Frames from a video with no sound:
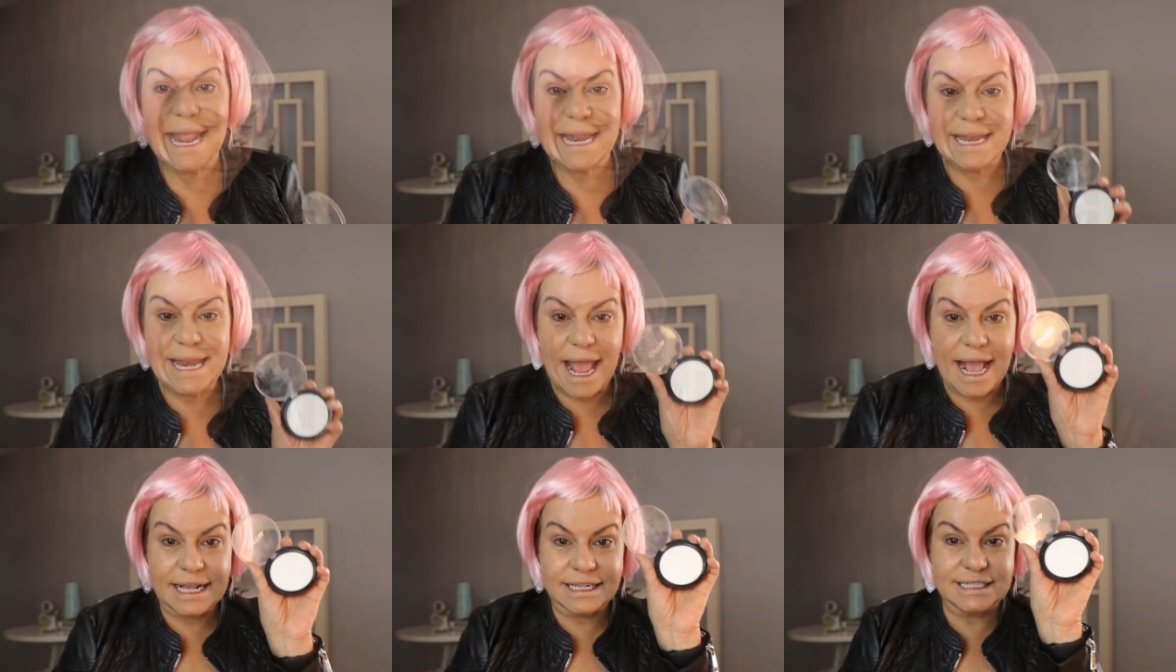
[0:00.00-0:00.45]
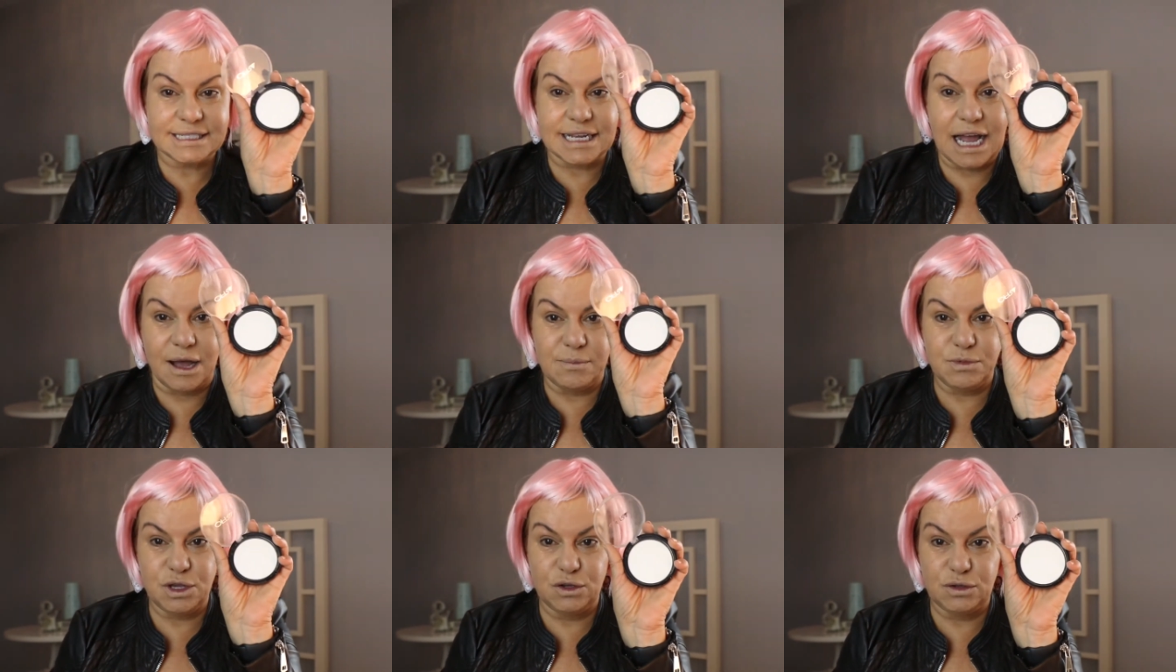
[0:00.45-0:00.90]
Next,
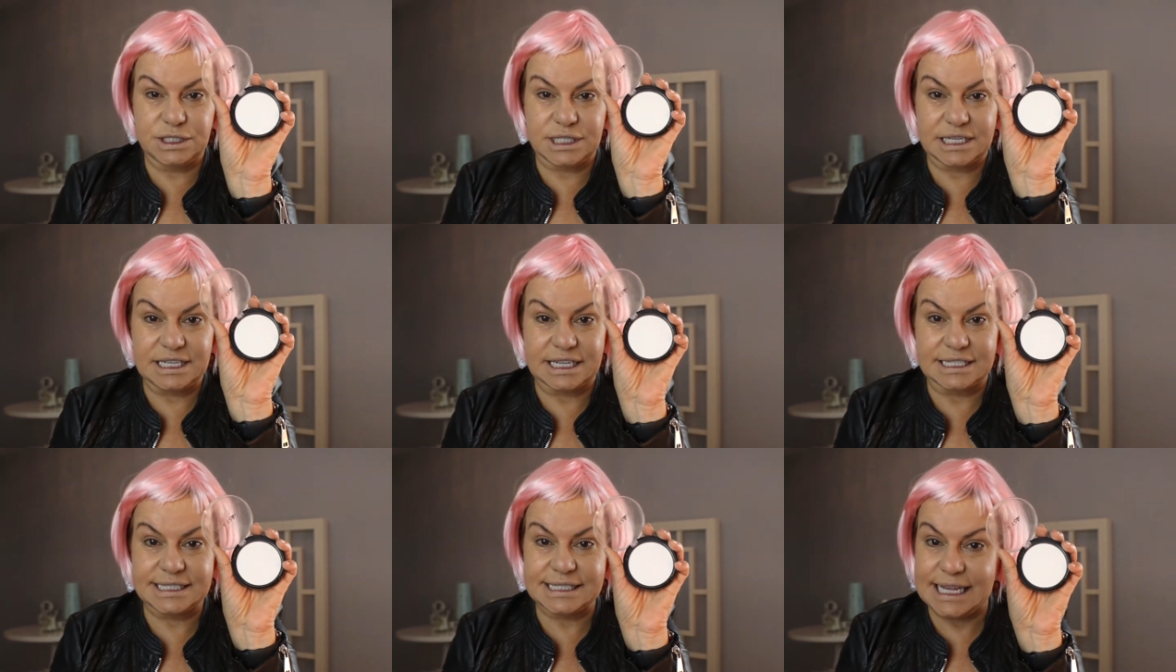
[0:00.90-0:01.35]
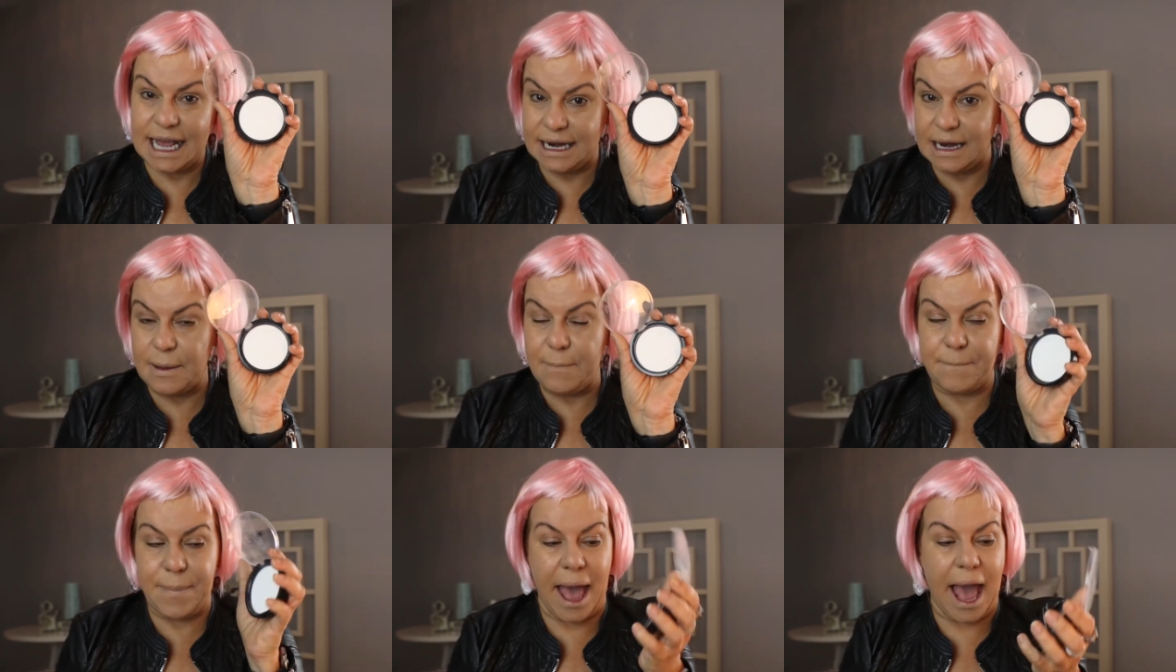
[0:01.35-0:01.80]
I'm using a
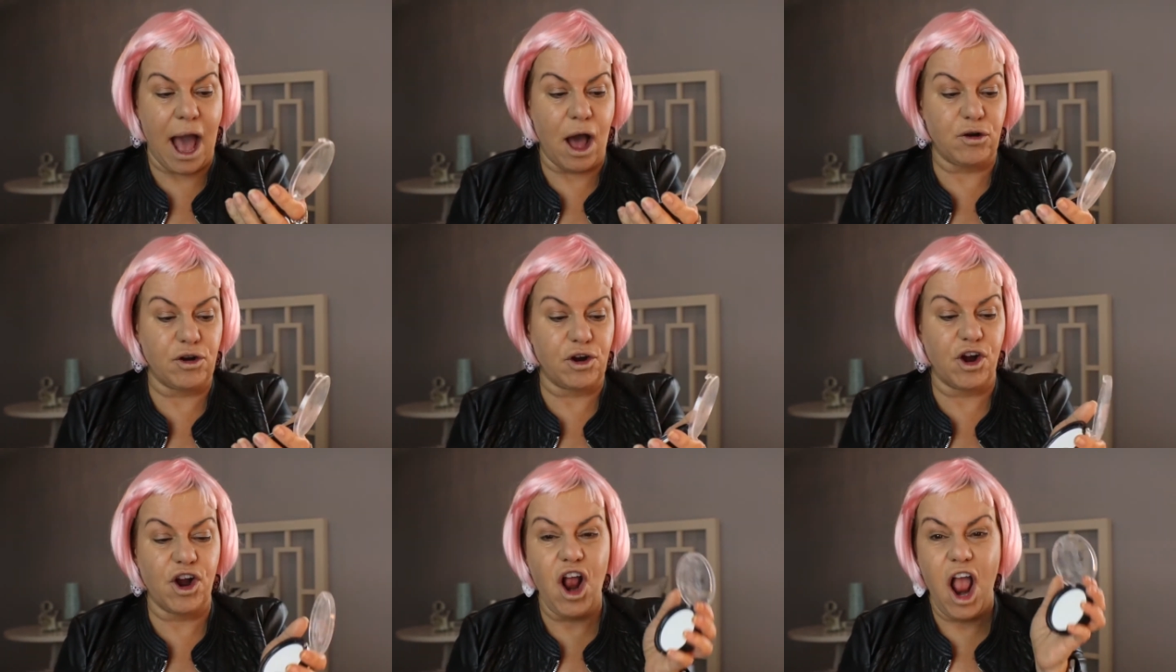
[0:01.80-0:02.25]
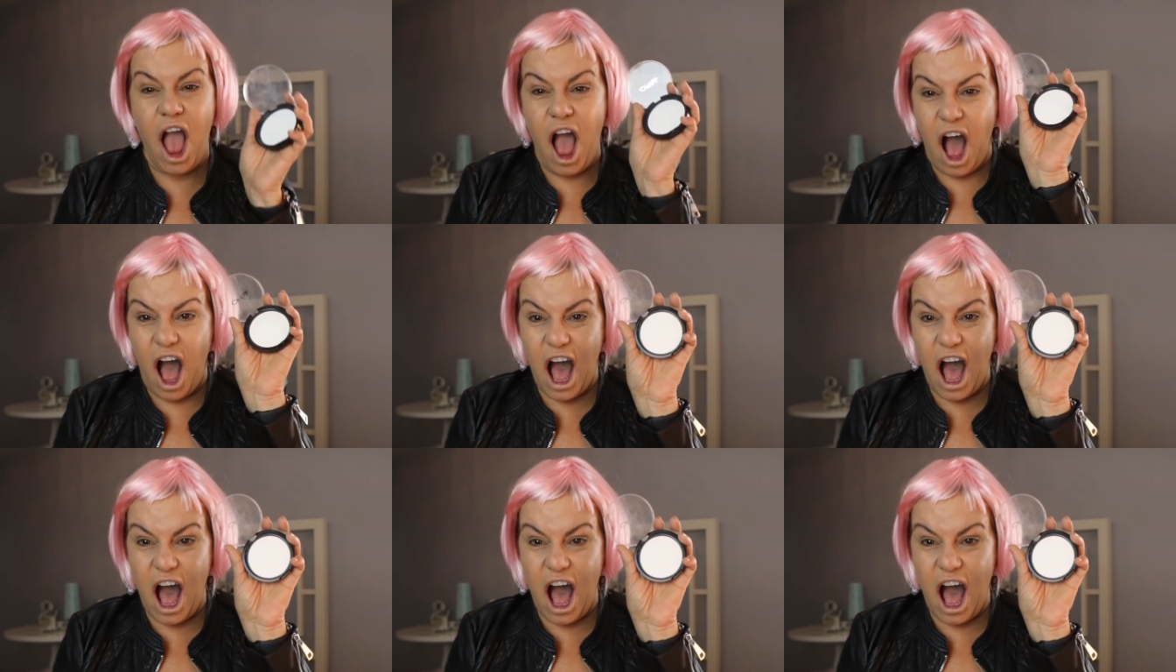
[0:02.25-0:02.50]
setting powder.